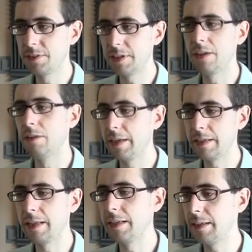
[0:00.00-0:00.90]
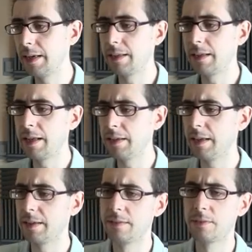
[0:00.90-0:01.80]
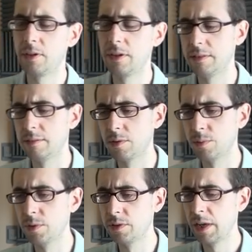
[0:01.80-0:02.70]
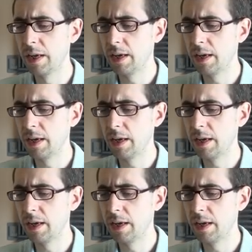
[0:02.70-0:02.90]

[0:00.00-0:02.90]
to say or any any any, any negative criticism towards